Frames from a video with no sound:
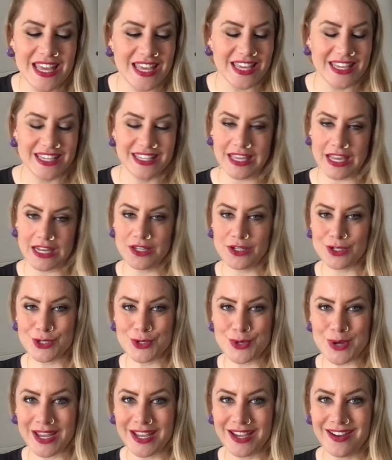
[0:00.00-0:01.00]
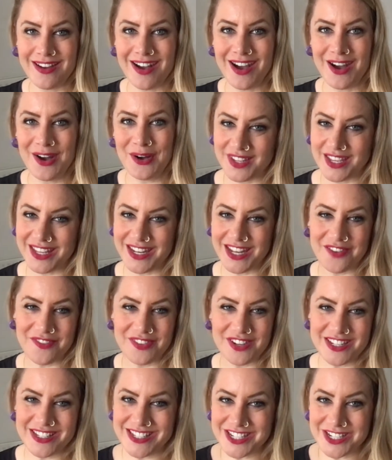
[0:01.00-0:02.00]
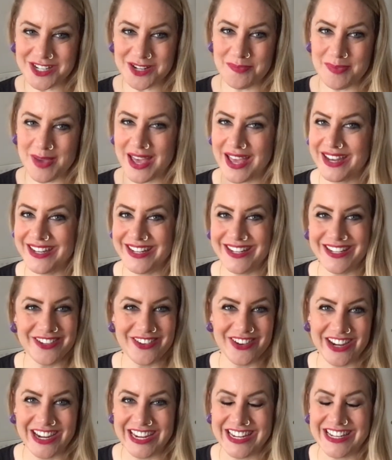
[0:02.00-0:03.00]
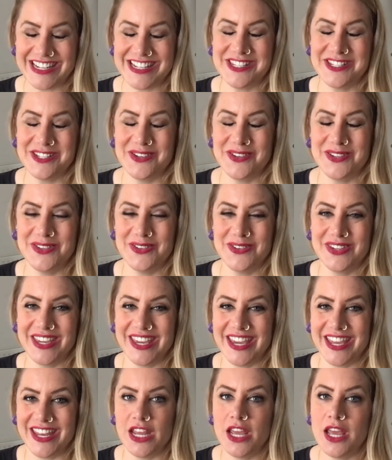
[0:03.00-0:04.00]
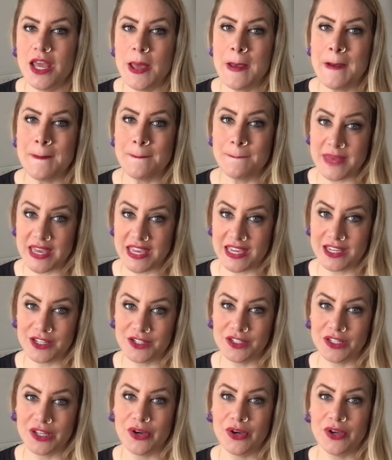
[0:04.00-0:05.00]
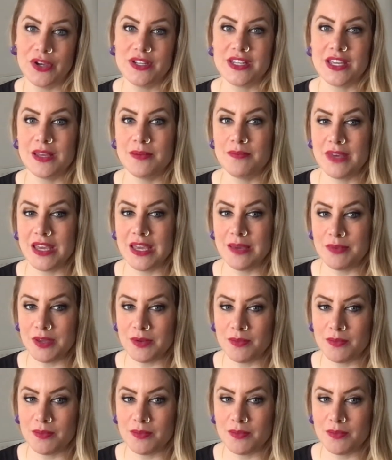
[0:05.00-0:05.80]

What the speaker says: get your tracker out and have an additional pen in your hand so you can make a note and maybe